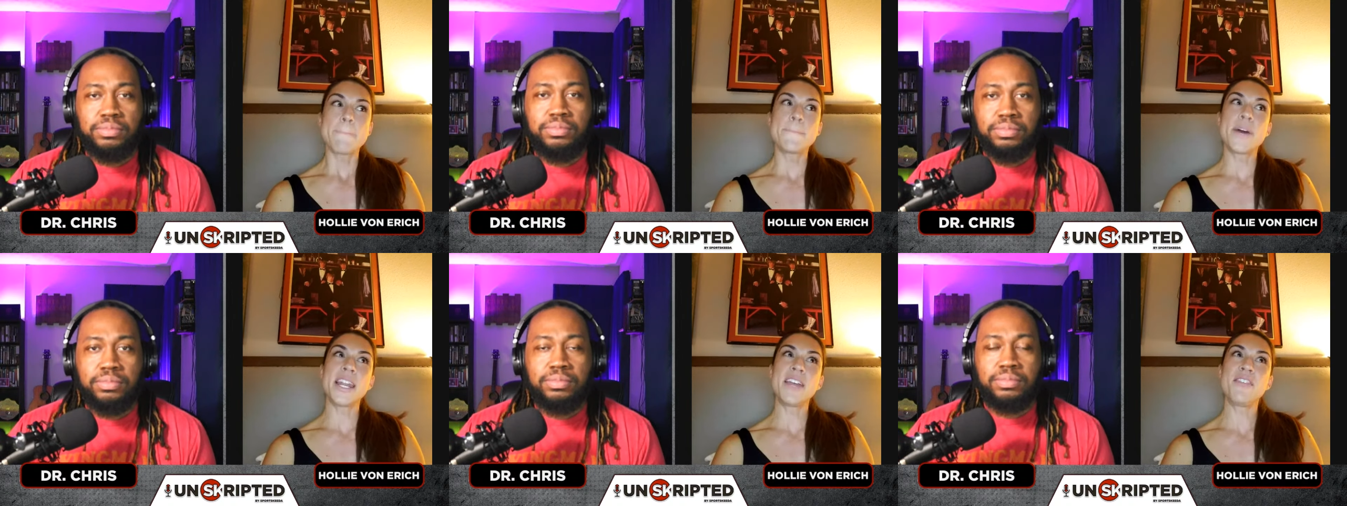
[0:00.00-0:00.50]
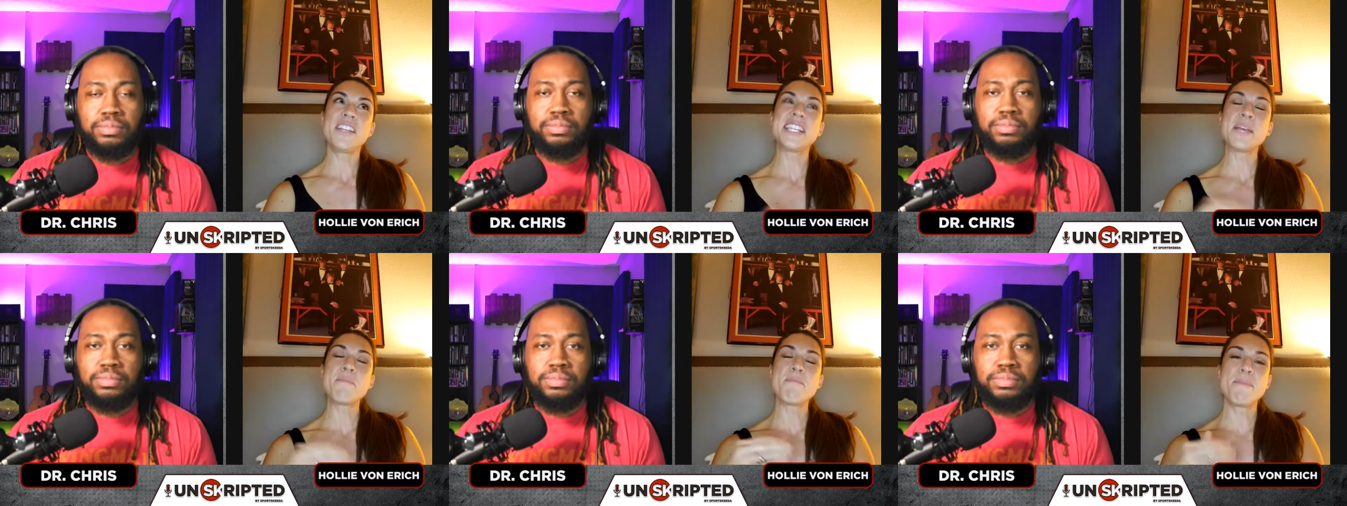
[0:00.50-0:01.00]
Speaker 1: But if it's
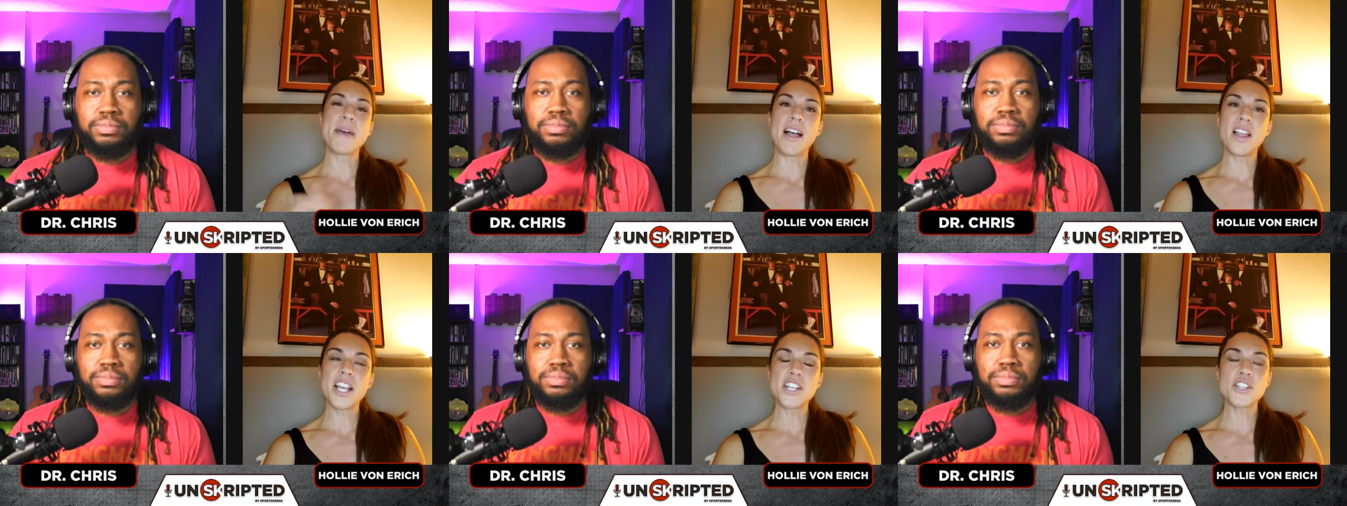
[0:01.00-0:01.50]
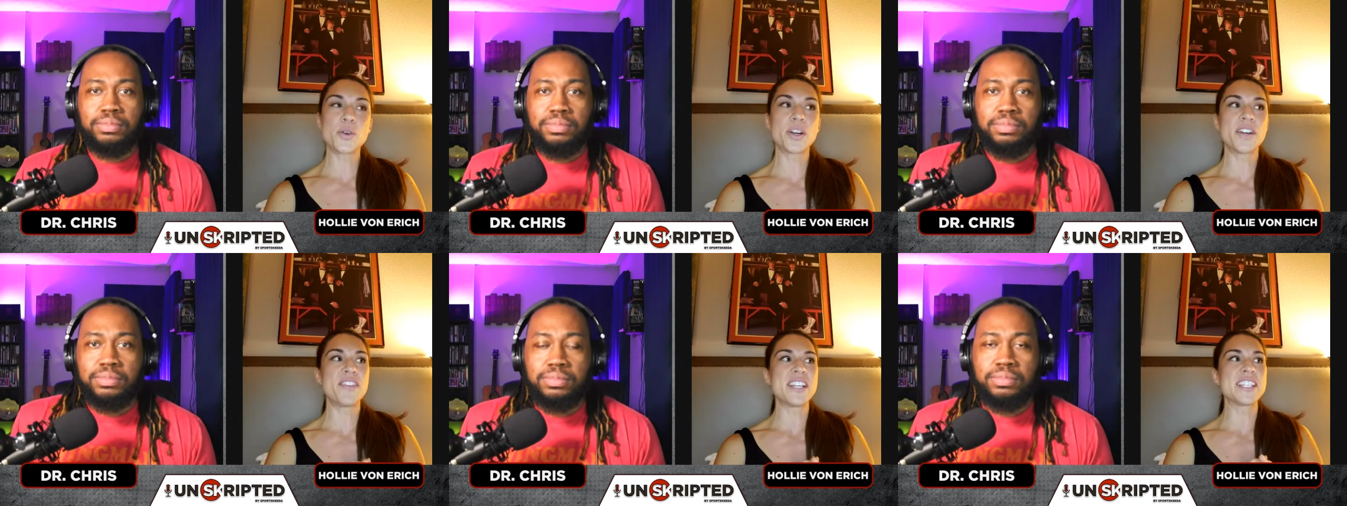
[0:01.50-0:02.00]
embellished
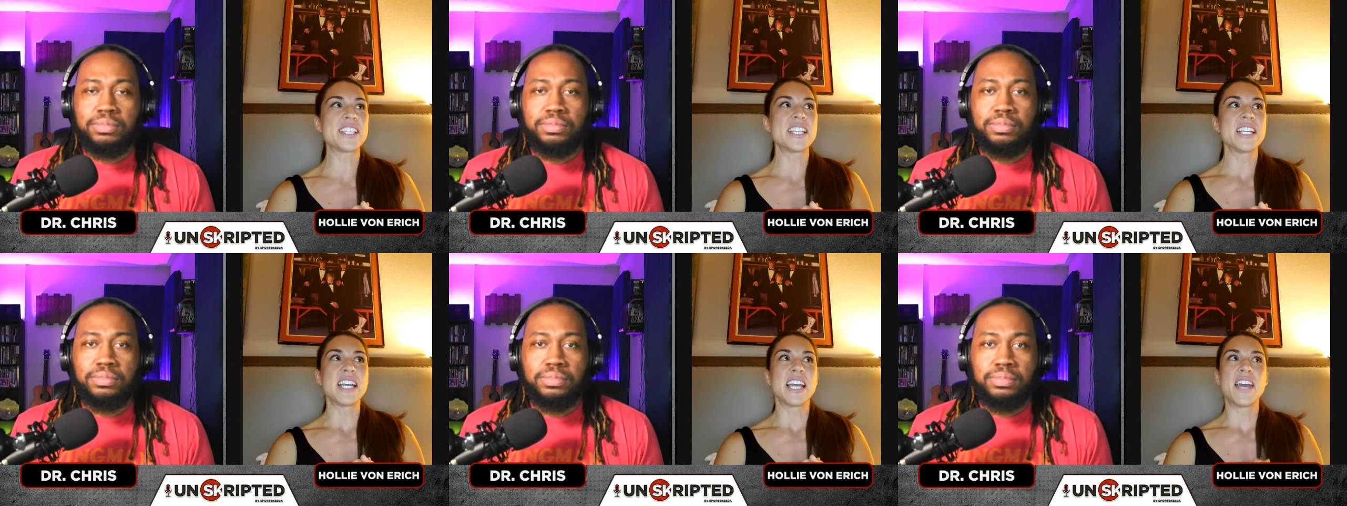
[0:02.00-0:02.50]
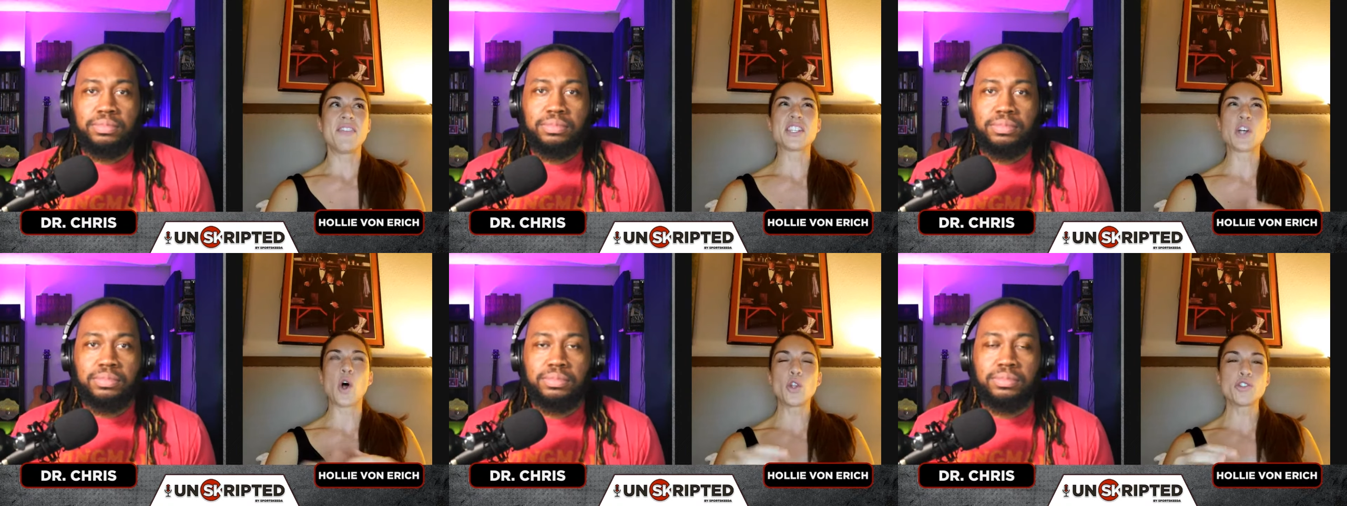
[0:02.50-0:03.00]
or if it's if
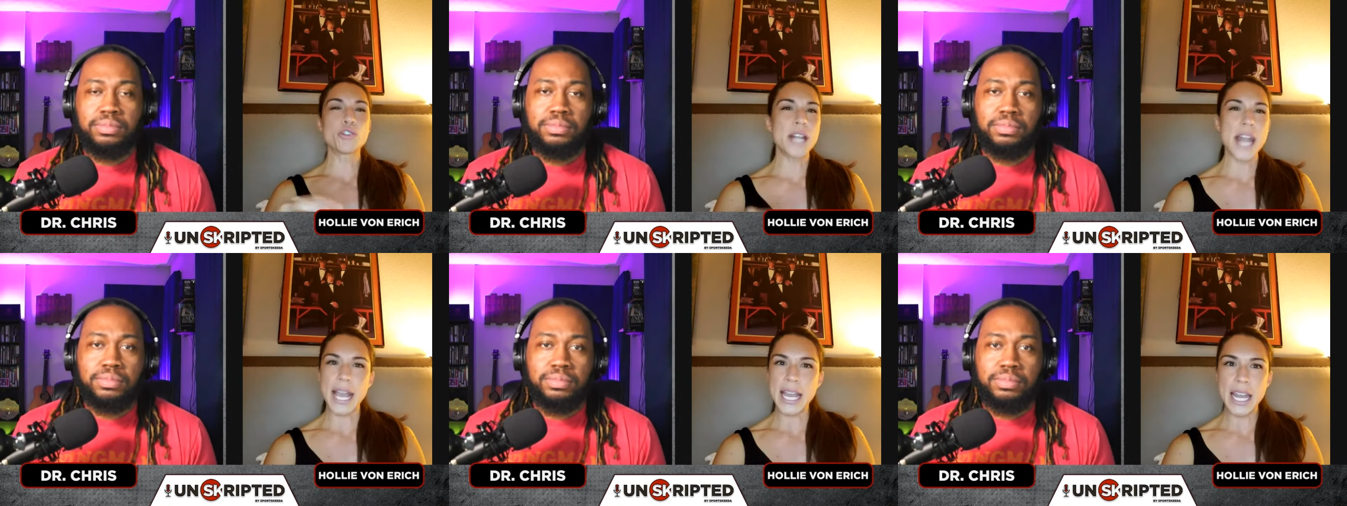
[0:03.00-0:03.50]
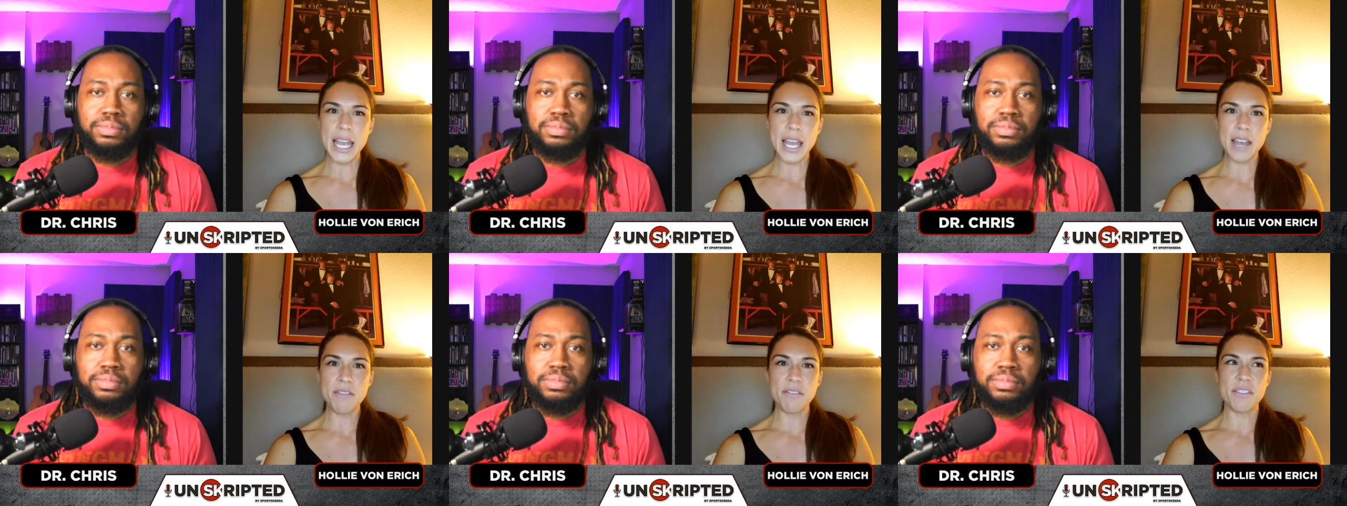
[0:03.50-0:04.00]
it's ultra negative